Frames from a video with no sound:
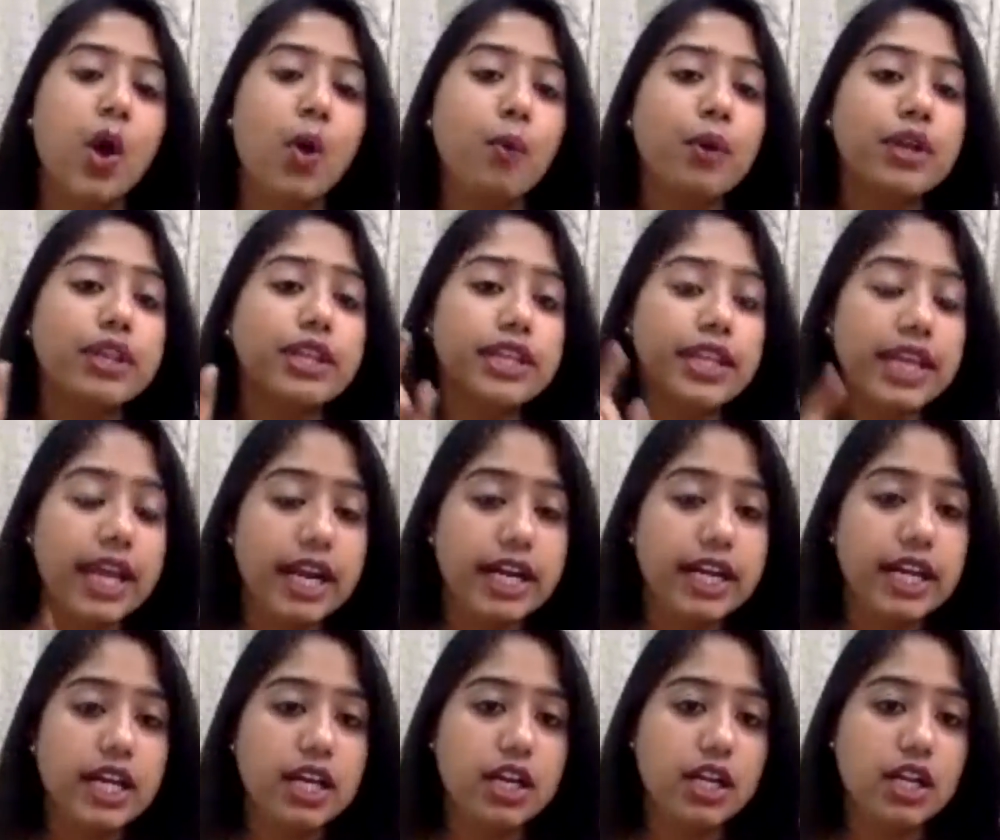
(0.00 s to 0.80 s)
With
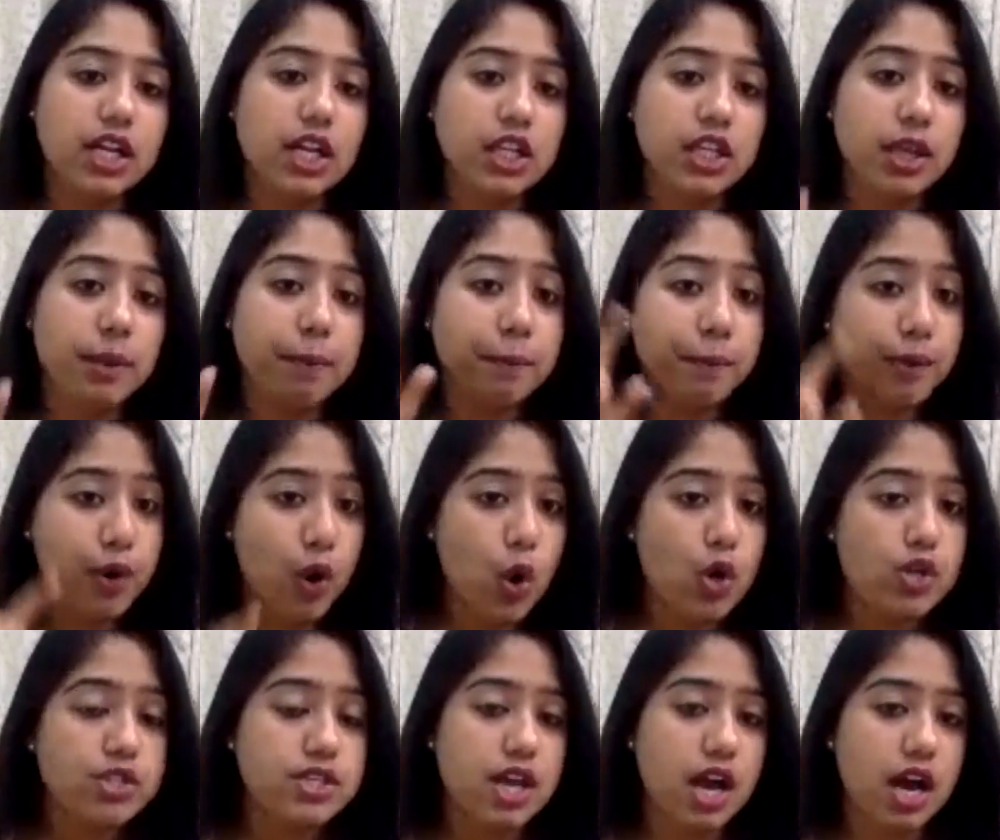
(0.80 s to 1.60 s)
Kindle, the
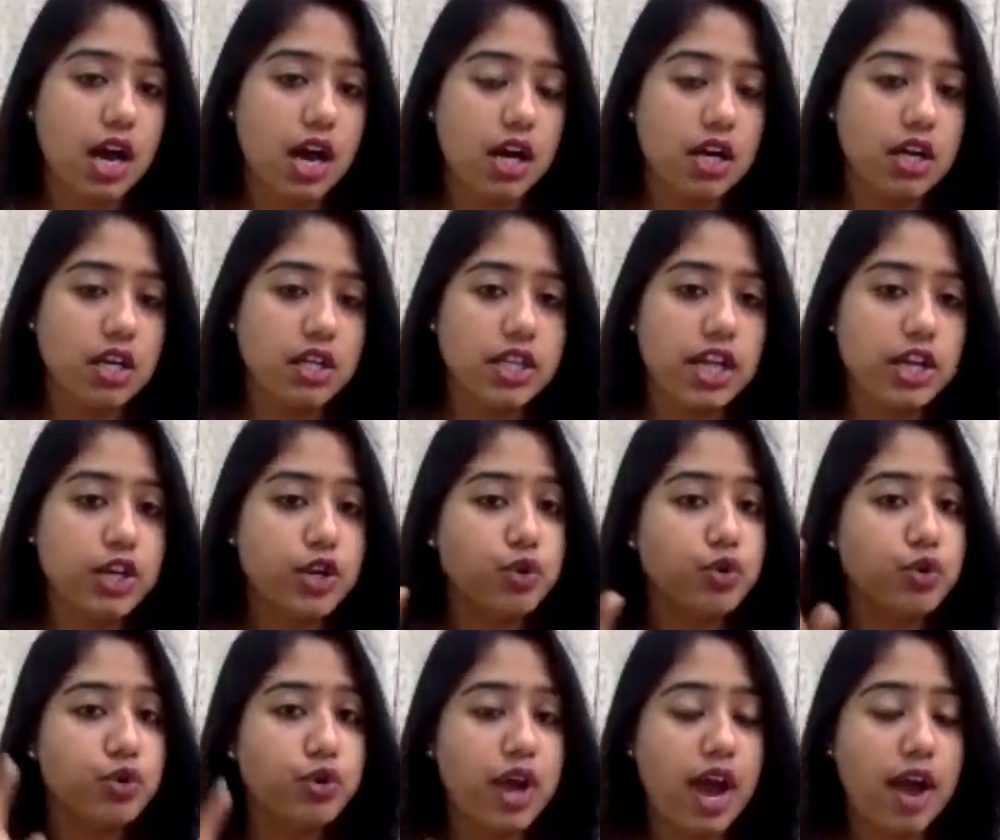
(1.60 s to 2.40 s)
pros are that
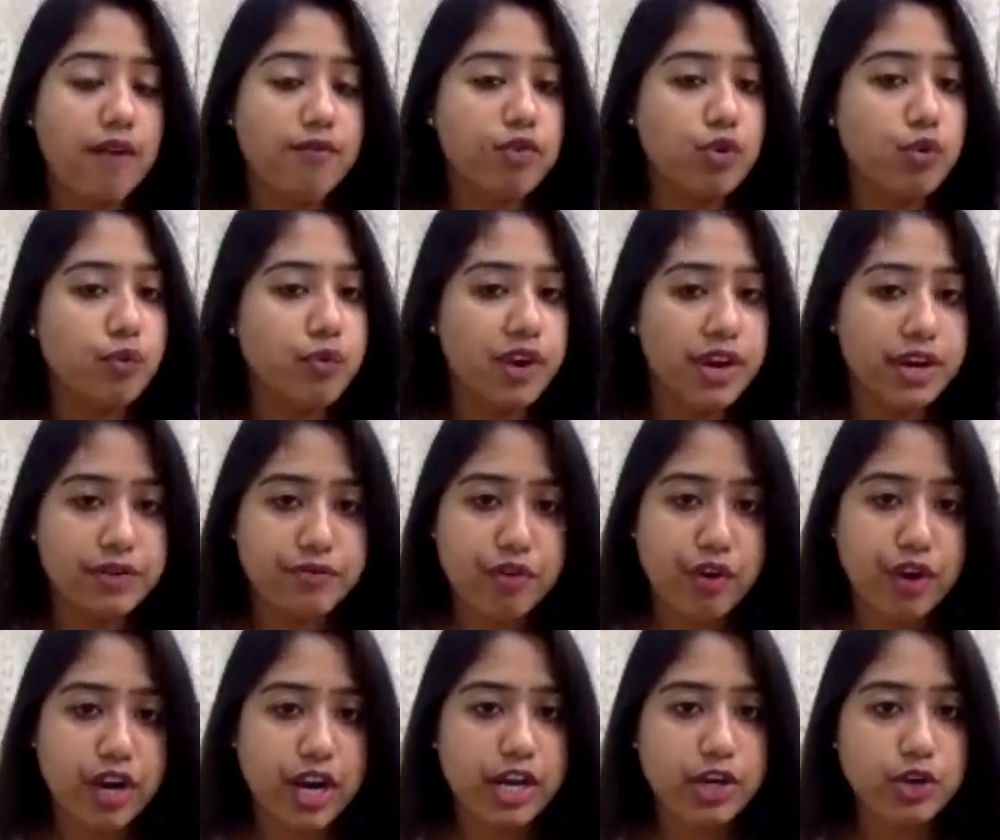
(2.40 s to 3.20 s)
you don't have to wait
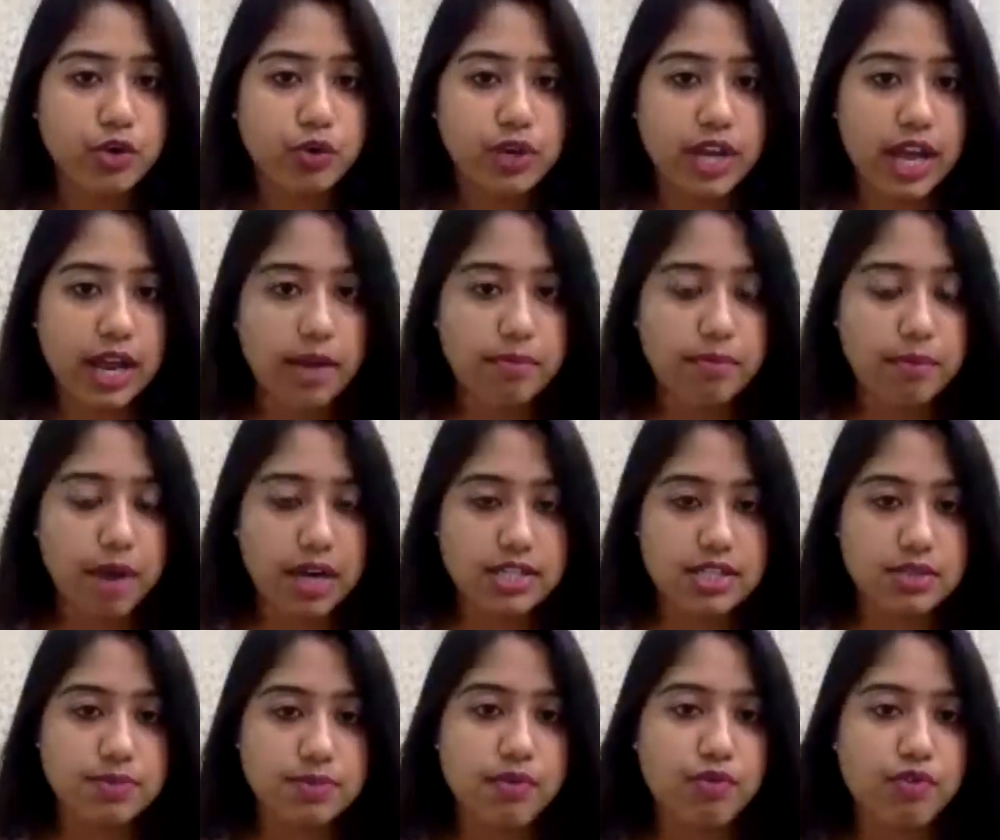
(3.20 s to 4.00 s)
for 8 to 10
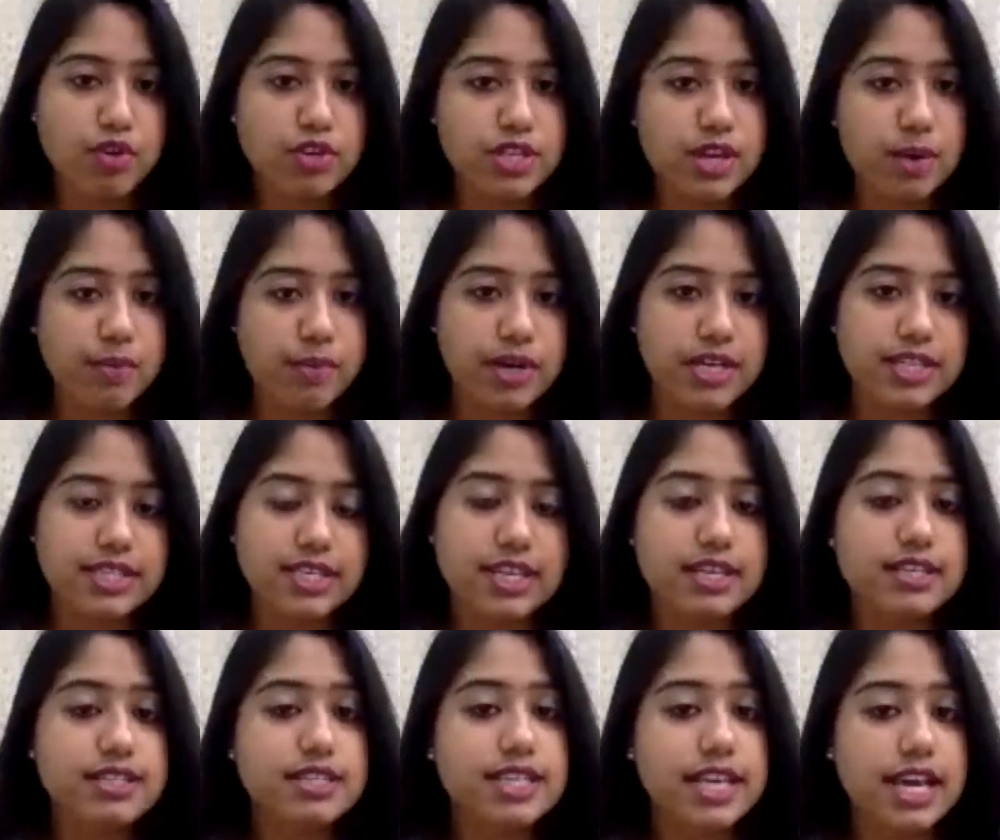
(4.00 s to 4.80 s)
months before somebody
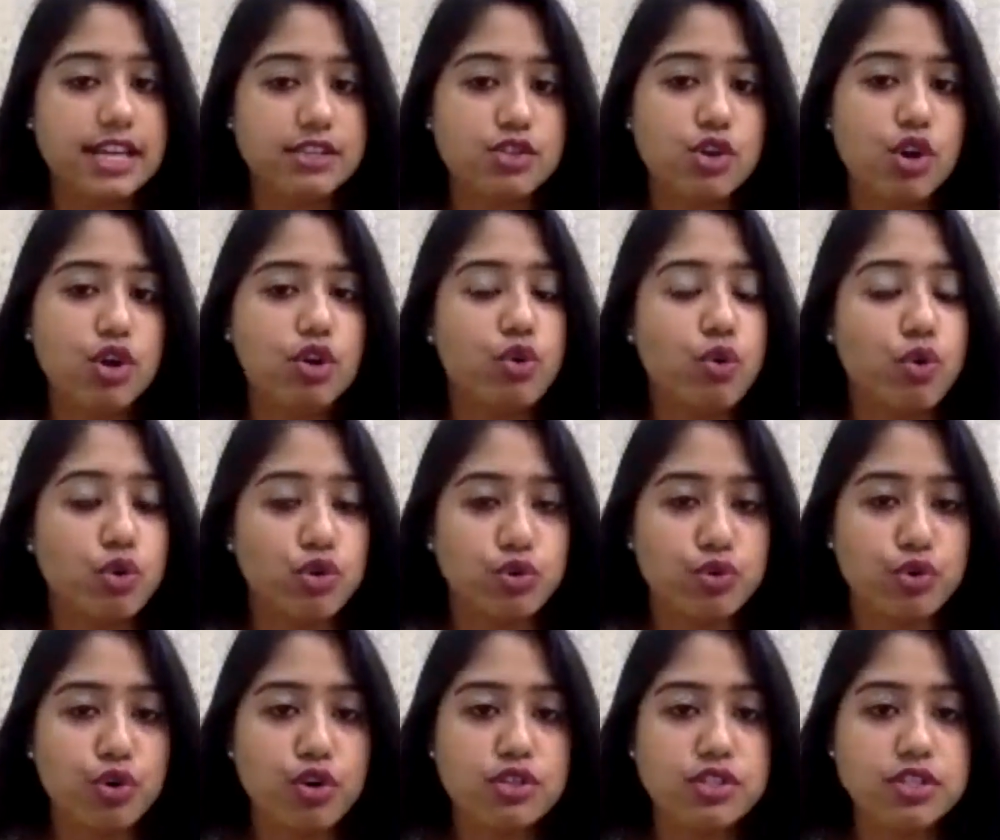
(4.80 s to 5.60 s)
says yes or no
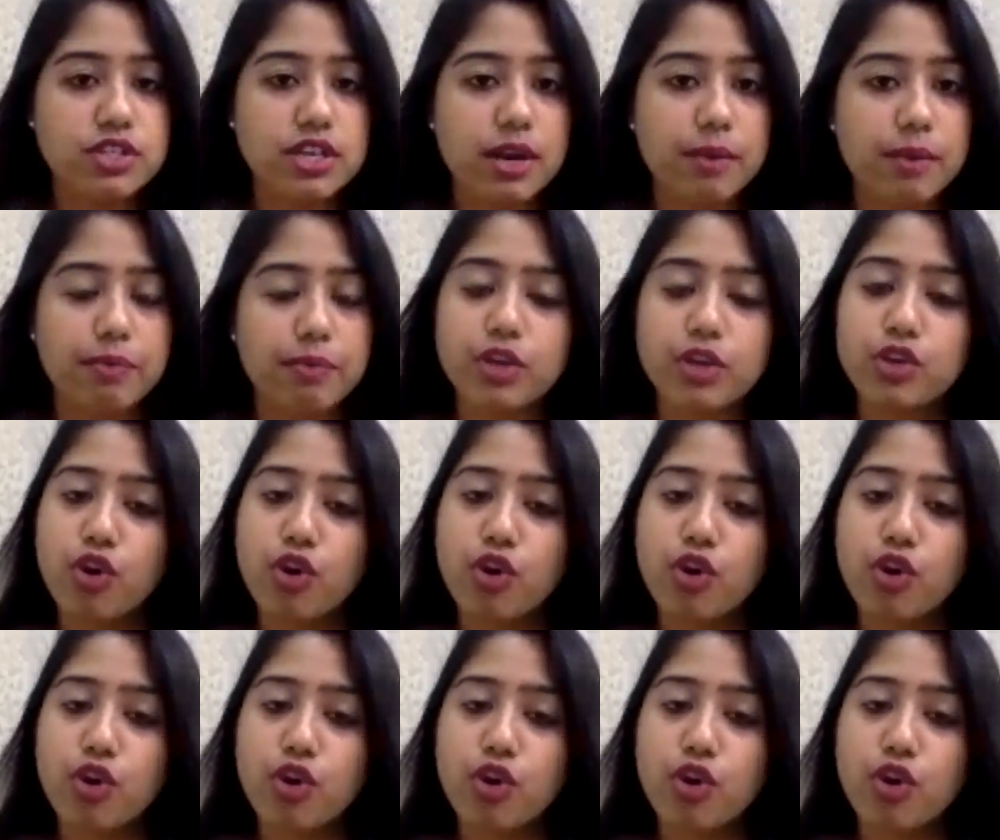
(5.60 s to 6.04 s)
to your script.